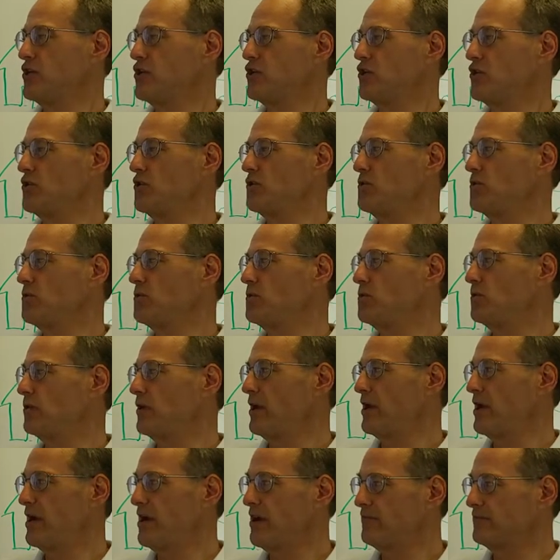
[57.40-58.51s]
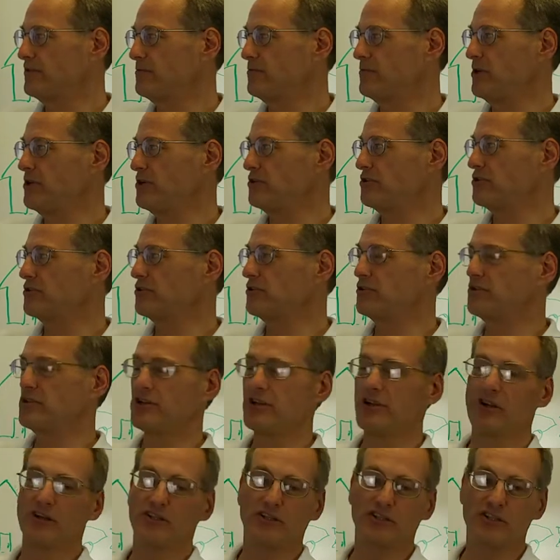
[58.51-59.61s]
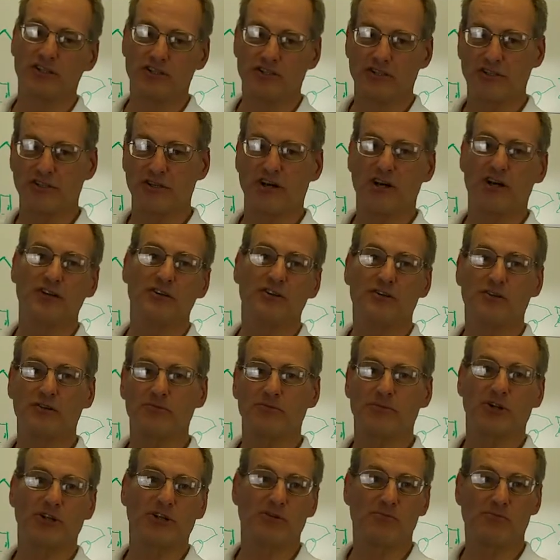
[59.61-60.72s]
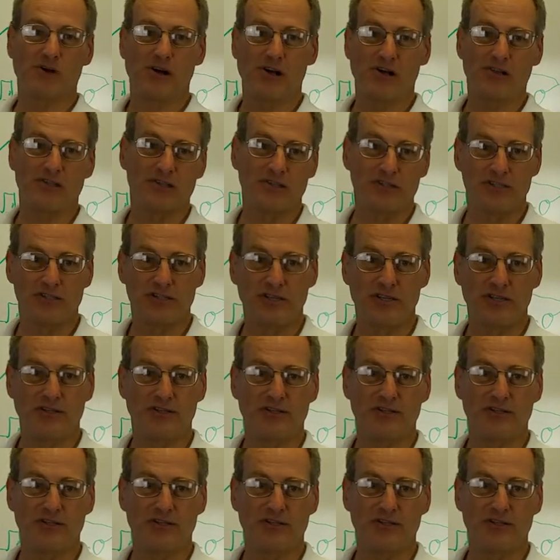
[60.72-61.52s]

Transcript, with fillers: you have to make sure they are listed on your umbrella policy.